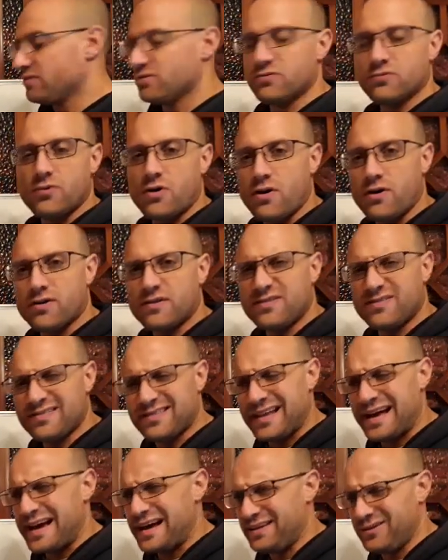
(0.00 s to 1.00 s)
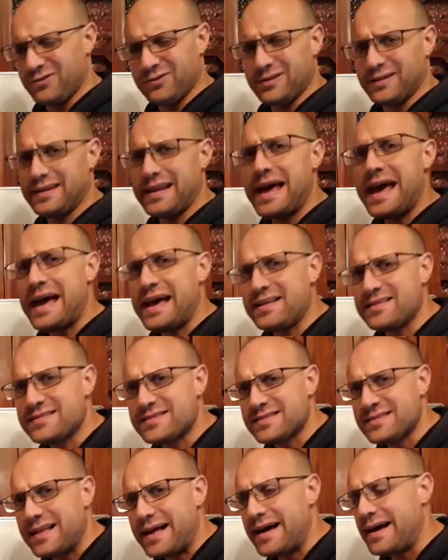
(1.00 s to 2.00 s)
a rock slide or
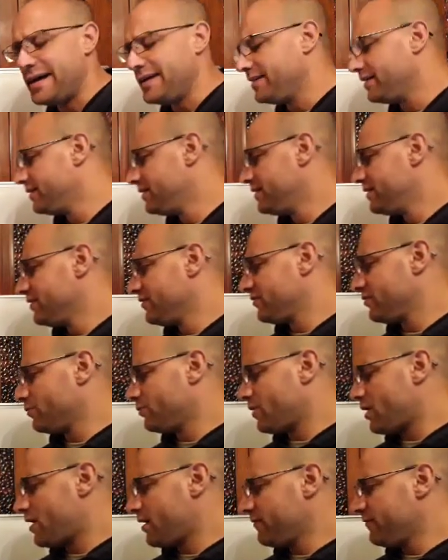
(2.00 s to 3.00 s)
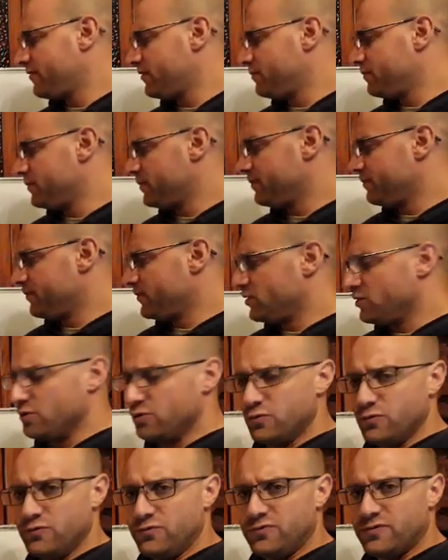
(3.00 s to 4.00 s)
landslide, so often
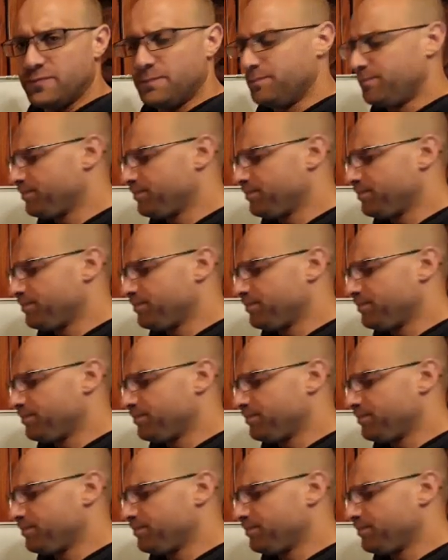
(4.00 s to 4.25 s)
used.